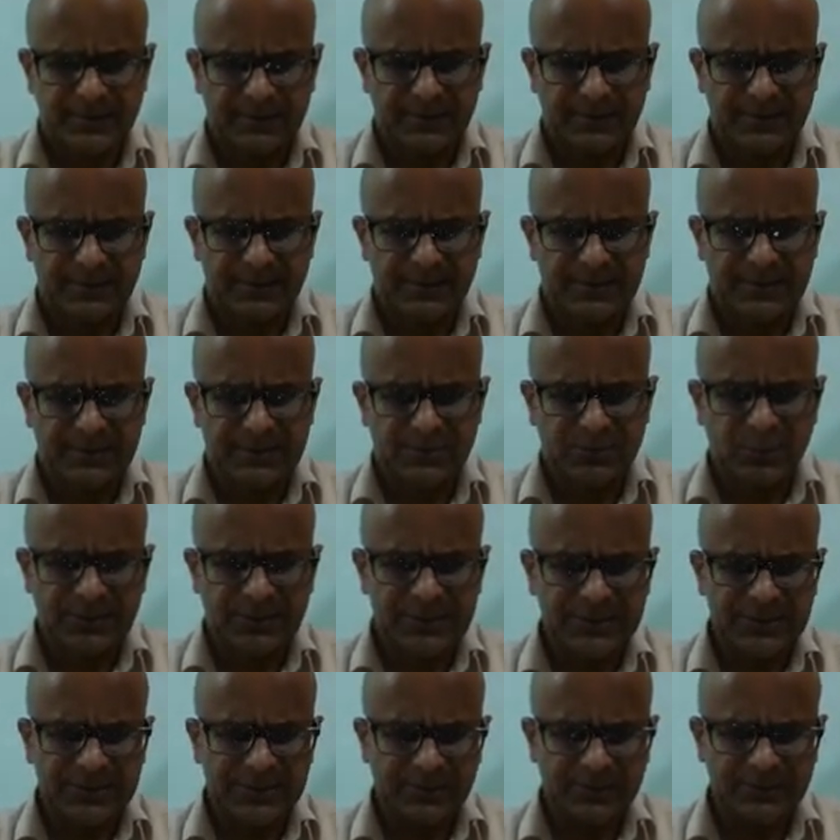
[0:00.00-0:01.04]
is one
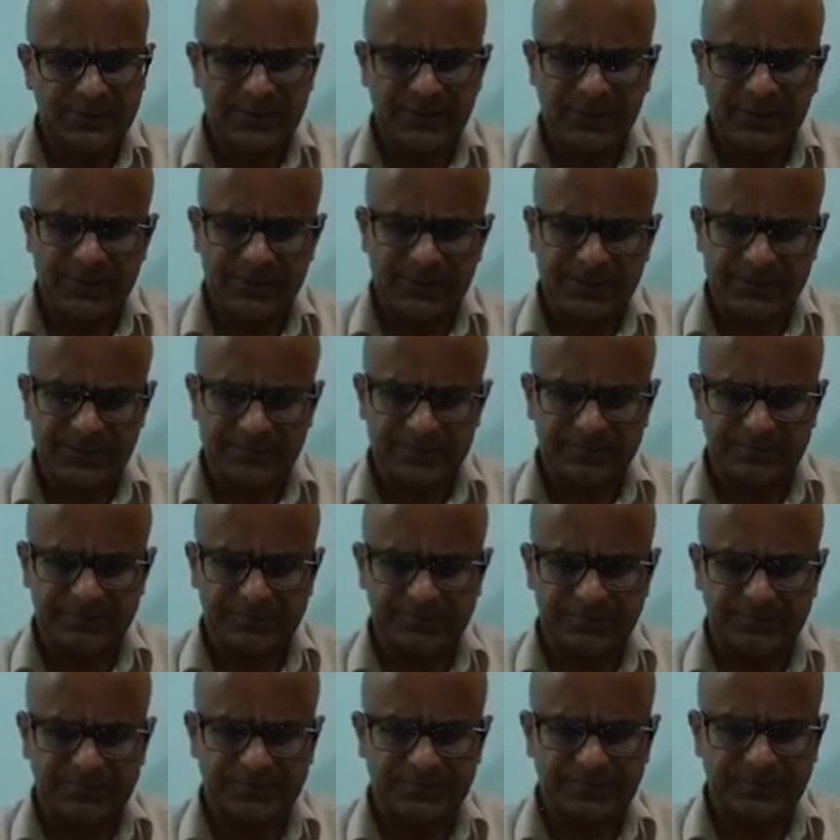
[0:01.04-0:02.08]
chapter that is
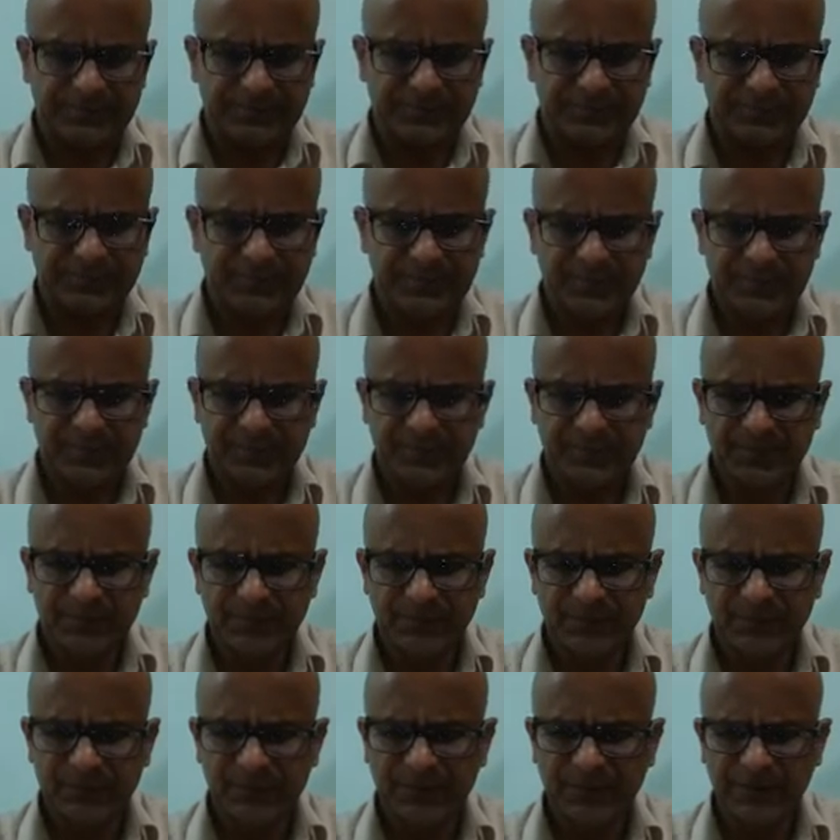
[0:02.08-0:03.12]

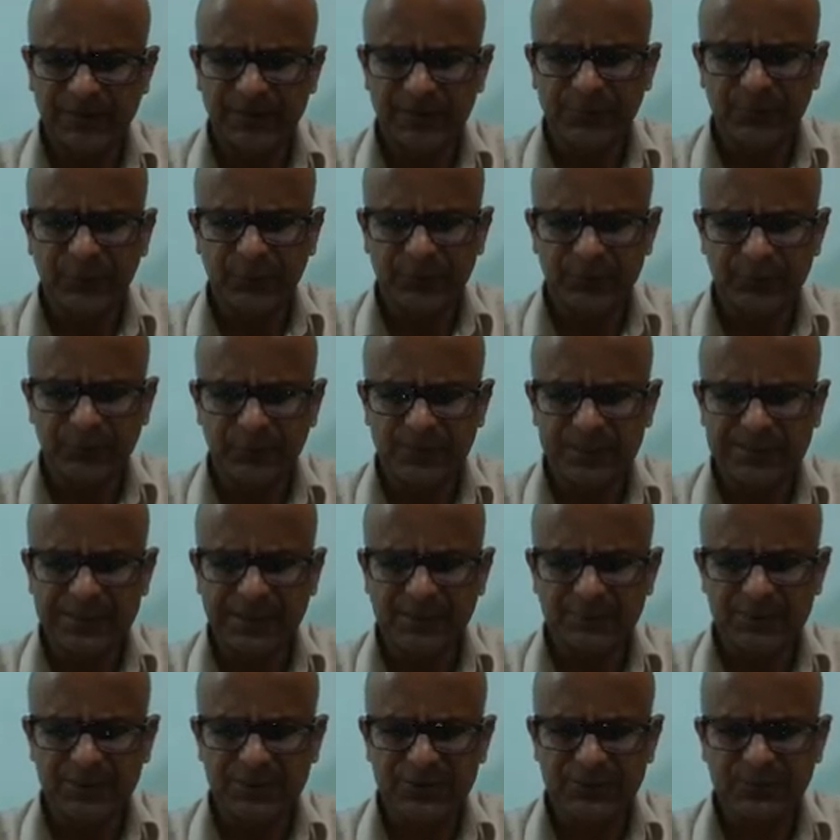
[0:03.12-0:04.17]
very important from
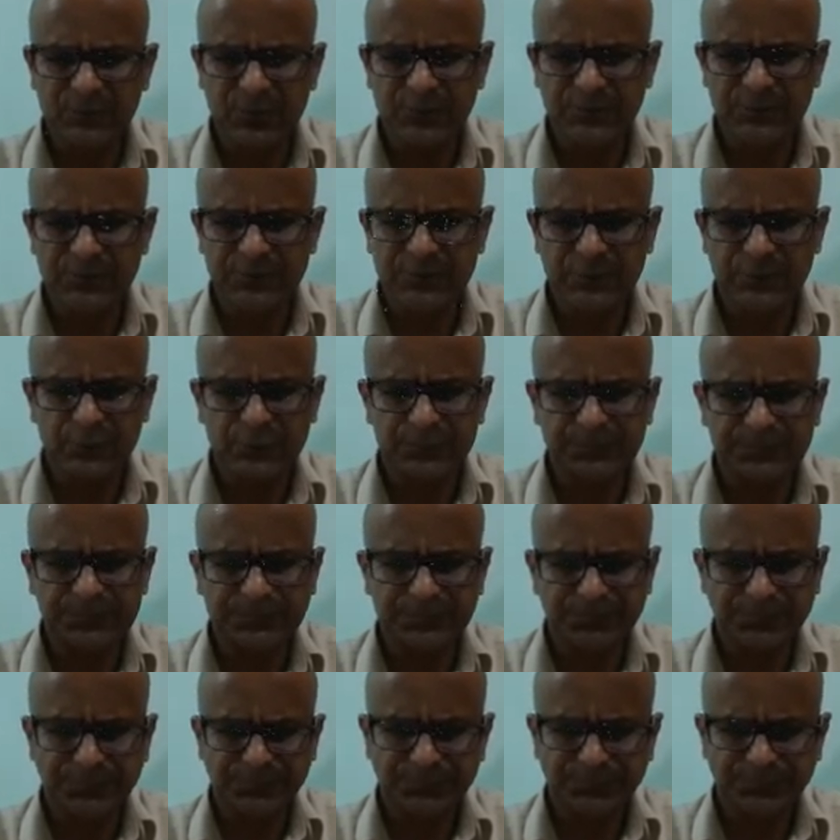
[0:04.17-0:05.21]
examination point of view,
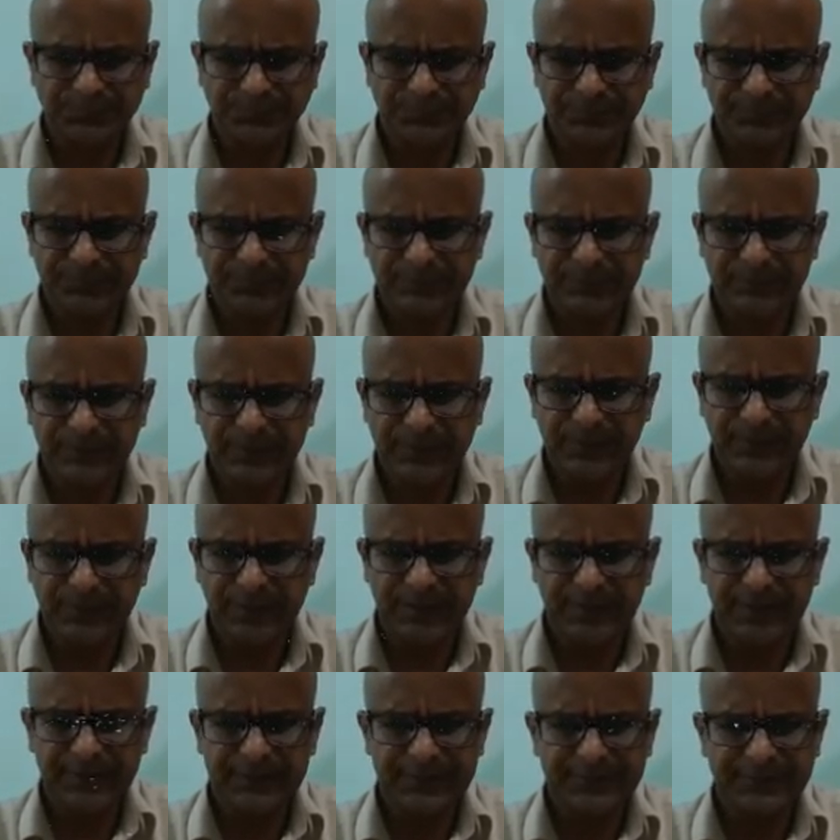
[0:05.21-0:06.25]

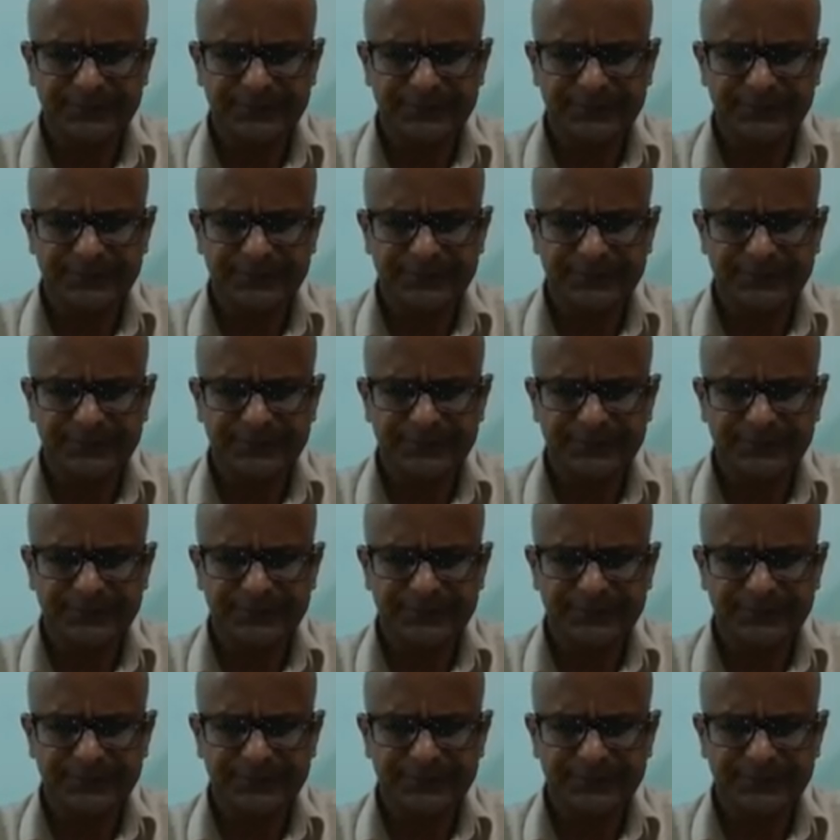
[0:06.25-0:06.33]
And